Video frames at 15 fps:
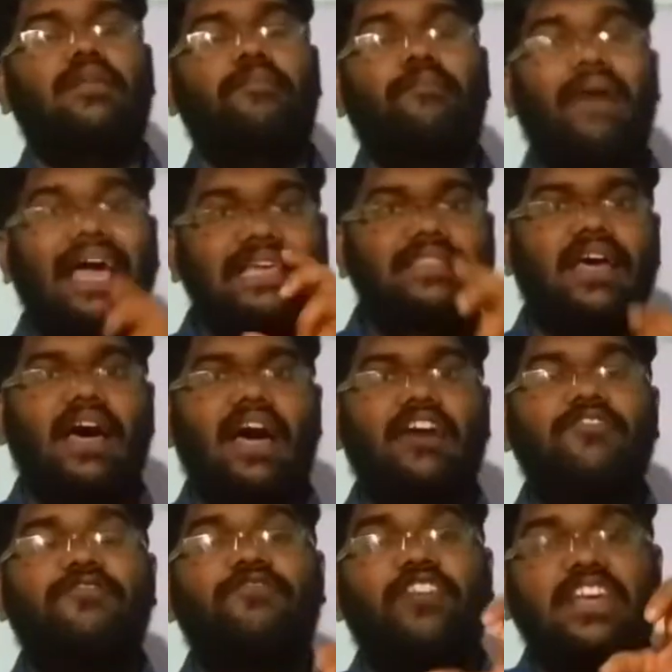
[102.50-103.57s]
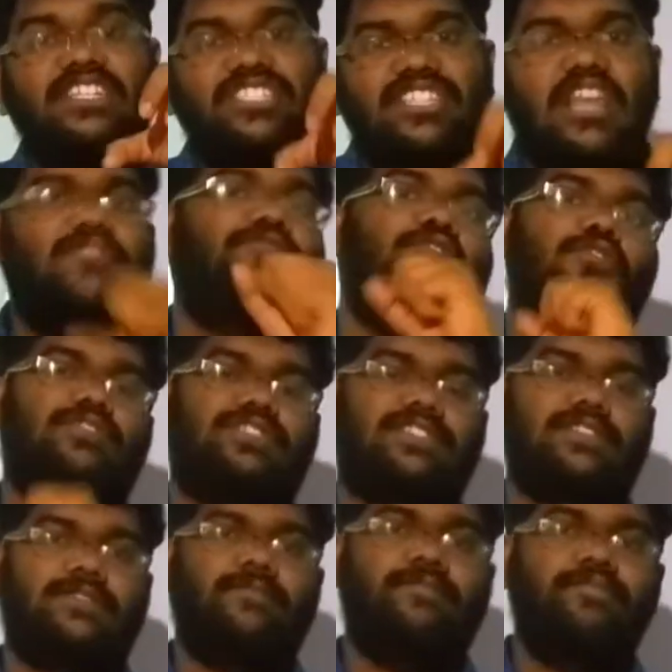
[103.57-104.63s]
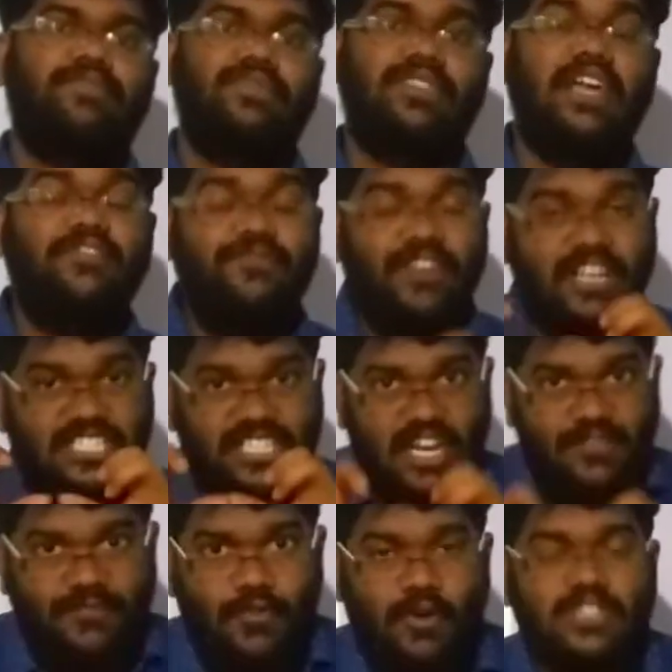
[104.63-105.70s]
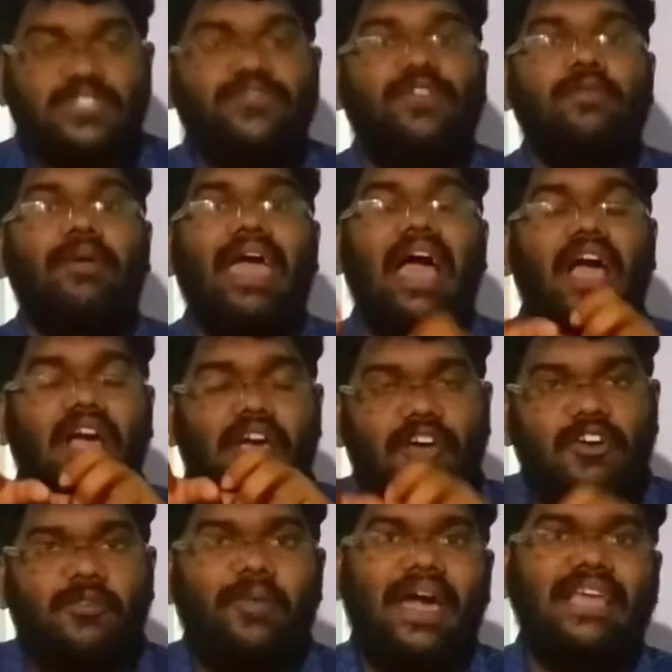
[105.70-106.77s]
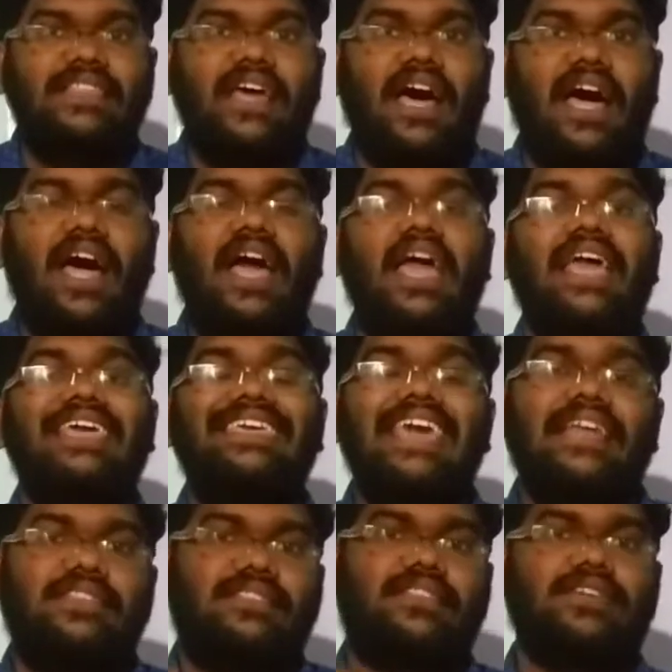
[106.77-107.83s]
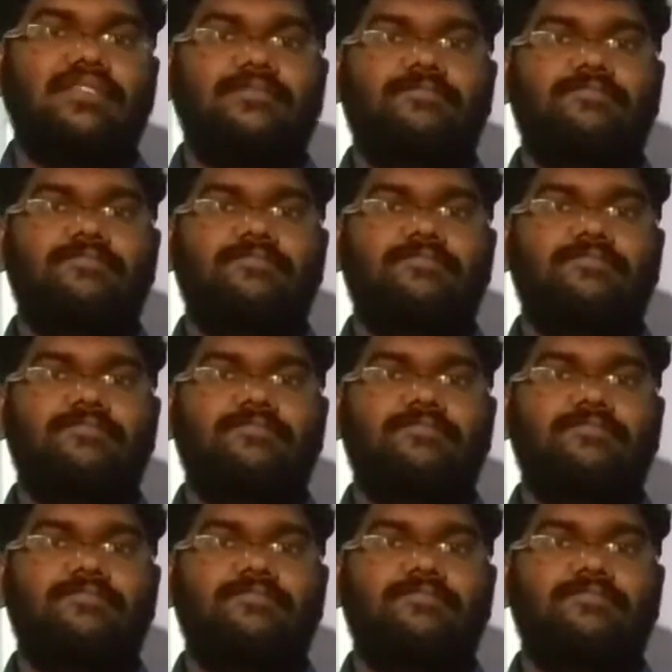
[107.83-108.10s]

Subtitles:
by the frictional force. That frictional force will be occurred by the earth.